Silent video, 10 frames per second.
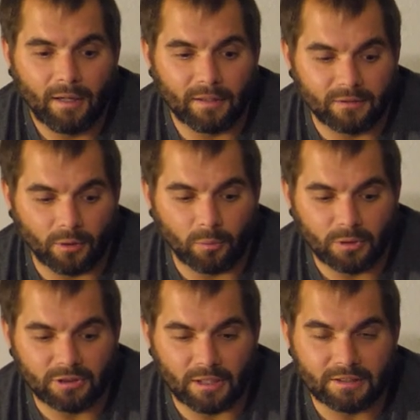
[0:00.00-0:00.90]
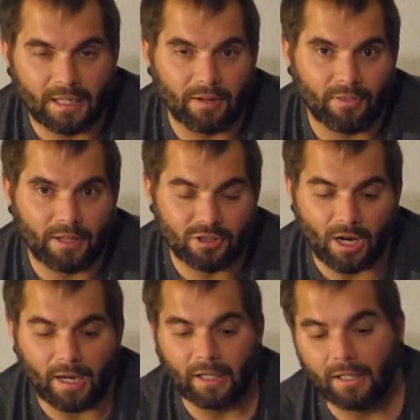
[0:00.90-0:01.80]
and so it was nice to have that
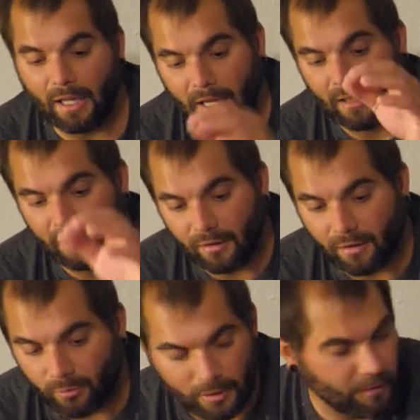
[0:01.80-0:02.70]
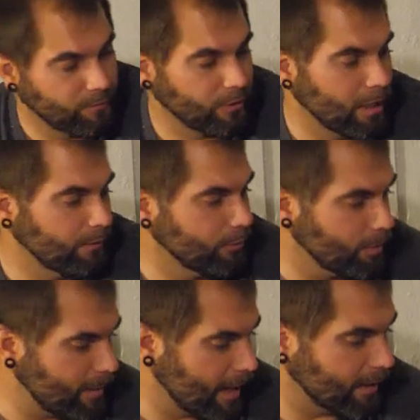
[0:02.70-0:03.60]
jacket and the rain fly for
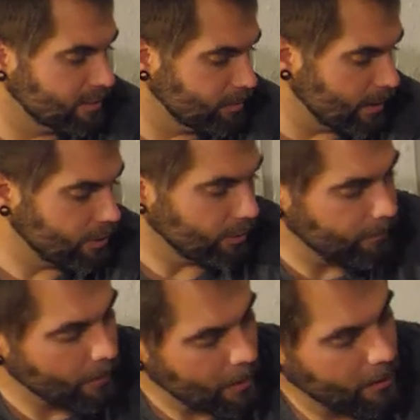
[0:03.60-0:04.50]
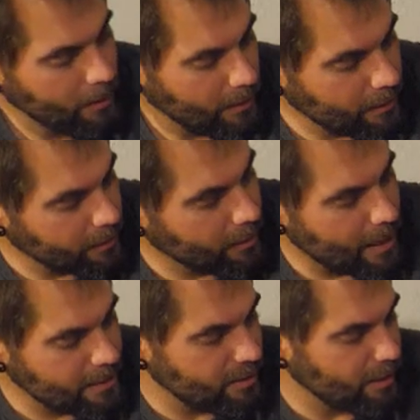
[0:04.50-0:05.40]
the pack especially. And then the
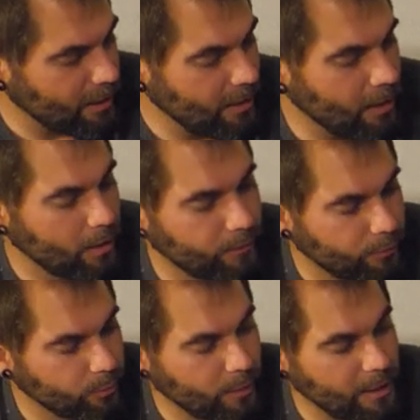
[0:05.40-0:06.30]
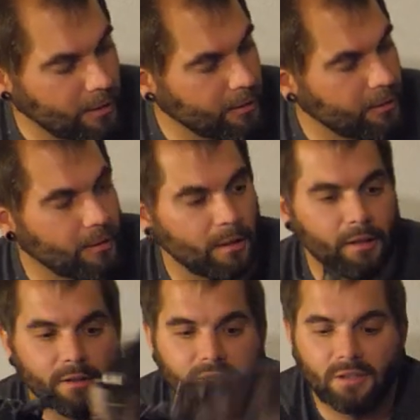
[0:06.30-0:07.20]
last thing I carry for rain
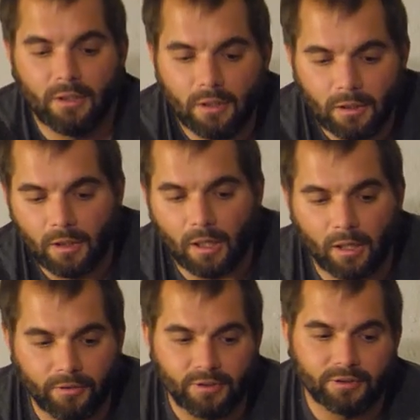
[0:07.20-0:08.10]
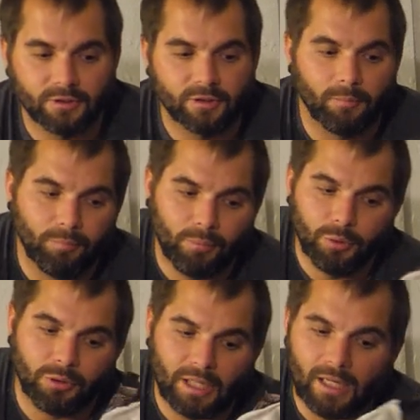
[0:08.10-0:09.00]
is uh, these are some
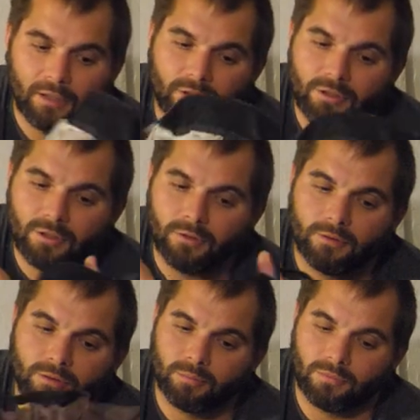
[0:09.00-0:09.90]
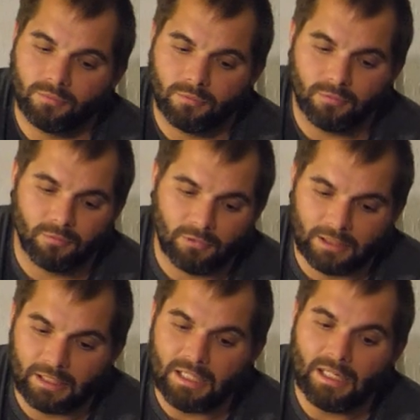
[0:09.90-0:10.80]
boot gaiters, some
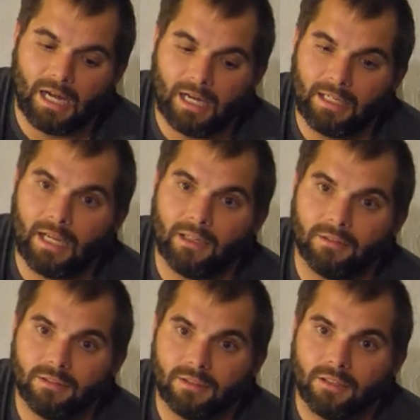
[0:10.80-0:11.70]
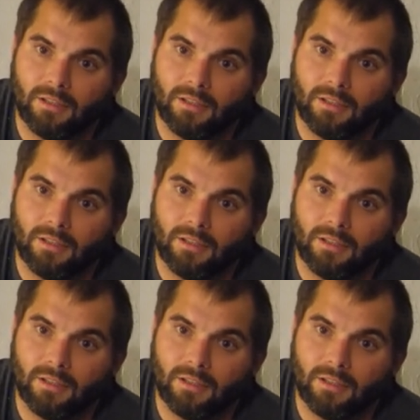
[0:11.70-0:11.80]
like knee-high gaiters.